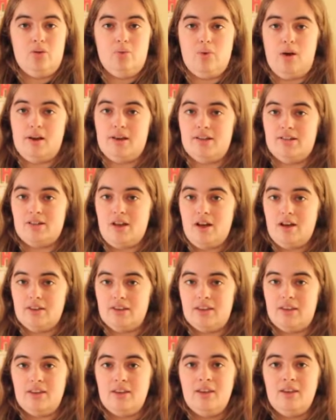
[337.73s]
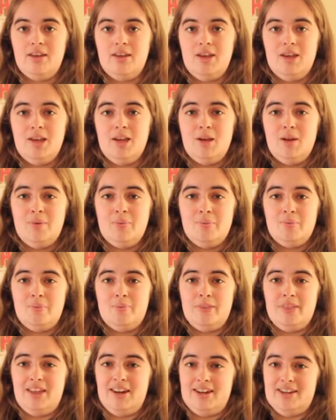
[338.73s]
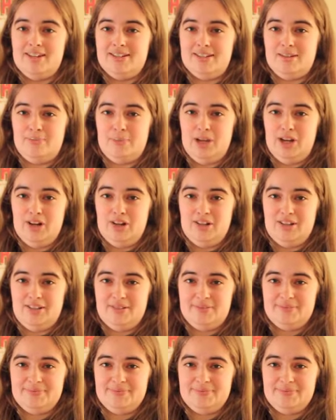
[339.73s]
walkie-talkie, but then he disappeared.